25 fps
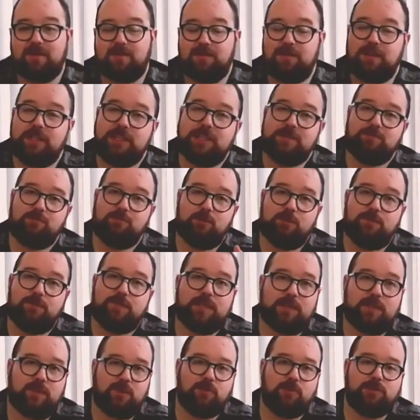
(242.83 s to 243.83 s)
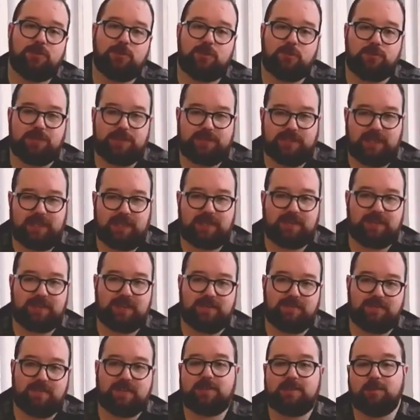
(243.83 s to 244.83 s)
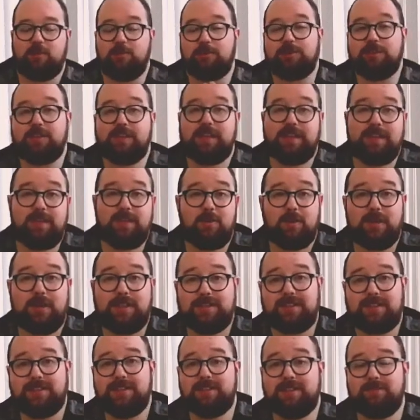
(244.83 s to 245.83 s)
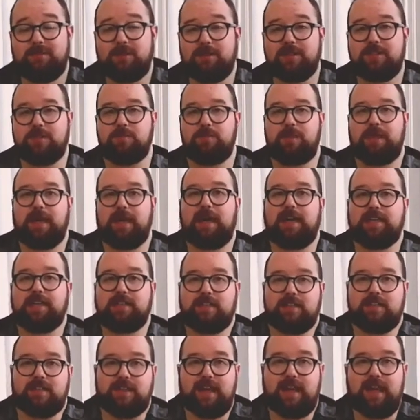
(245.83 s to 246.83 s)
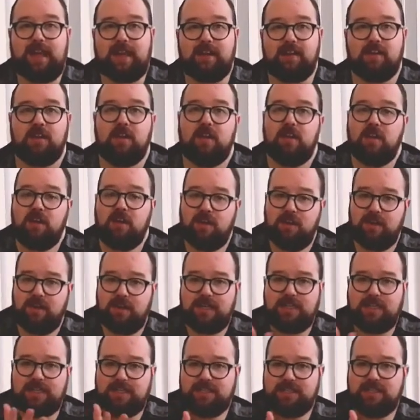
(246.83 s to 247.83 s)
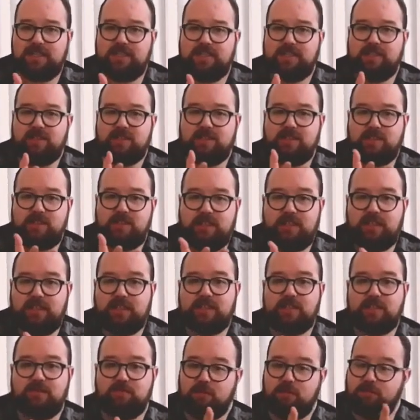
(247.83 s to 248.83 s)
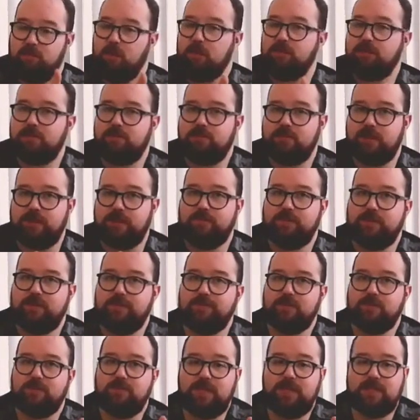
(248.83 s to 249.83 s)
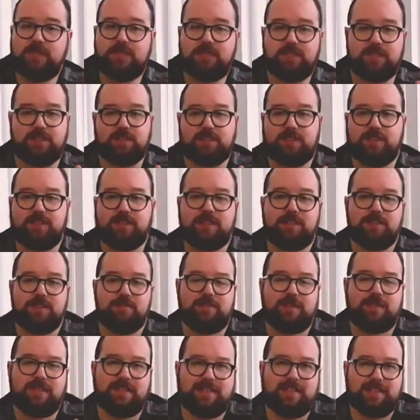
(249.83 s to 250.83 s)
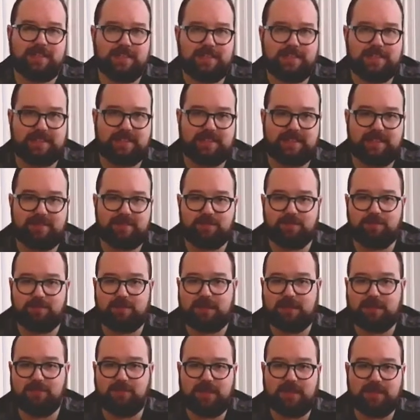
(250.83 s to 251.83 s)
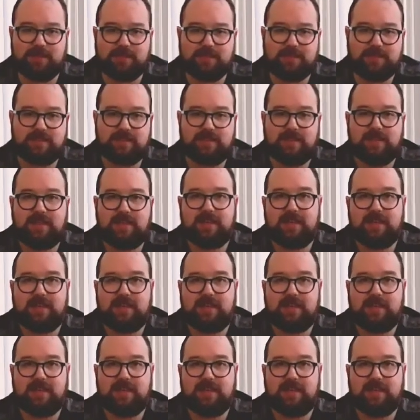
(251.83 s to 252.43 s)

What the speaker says: This moves it closer to a secondary source, and then questions have got to be asked again. Is this a decent repository for information, considering its distance from the event,